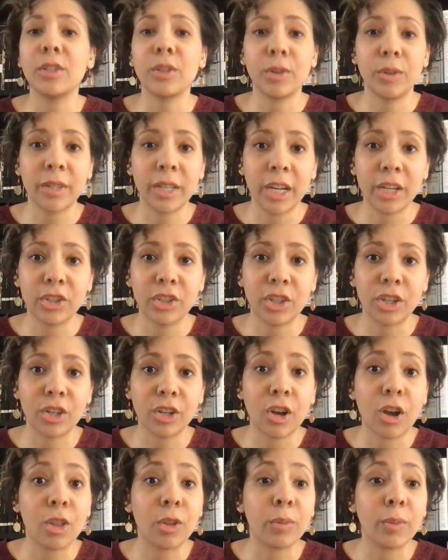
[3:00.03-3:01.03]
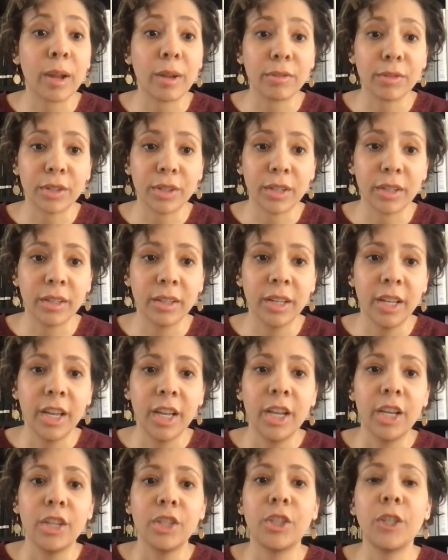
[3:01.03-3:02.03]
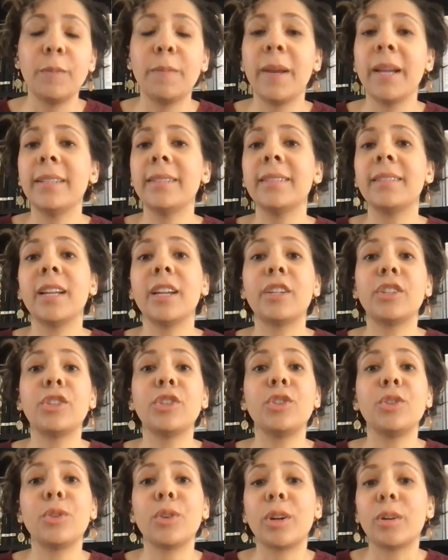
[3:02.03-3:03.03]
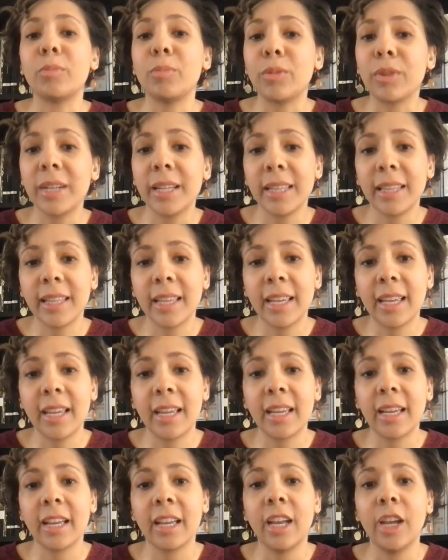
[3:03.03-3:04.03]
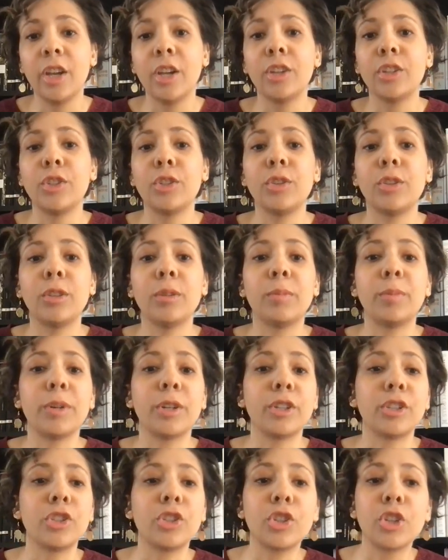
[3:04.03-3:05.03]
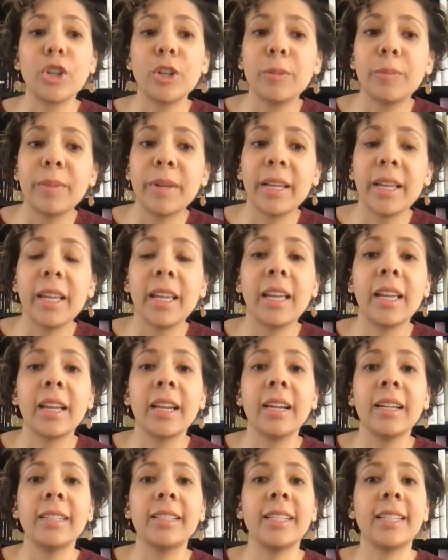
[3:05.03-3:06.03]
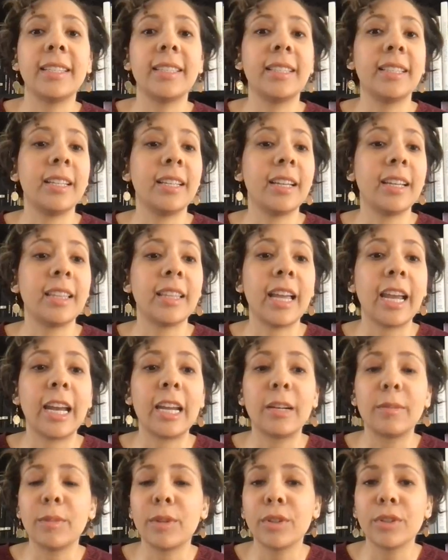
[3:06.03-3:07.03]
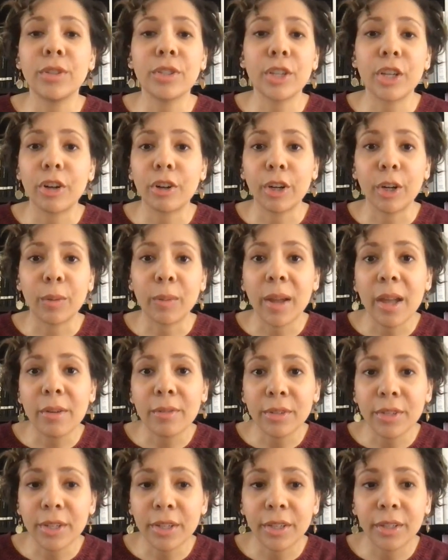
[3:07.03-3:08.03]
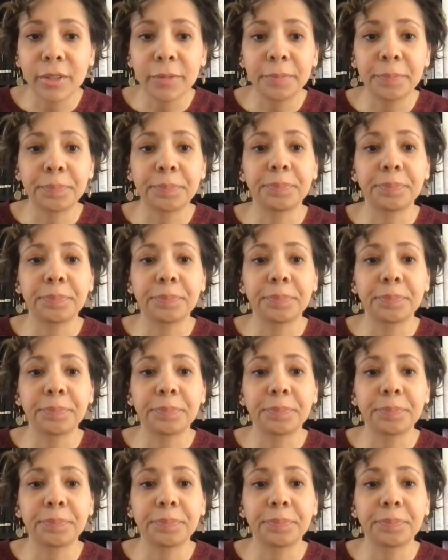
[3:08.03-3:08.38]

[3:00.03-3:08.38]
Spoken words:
creation all around her. She pays attention to her breathing, to the birds chirping, to seeing the animals scurry around her.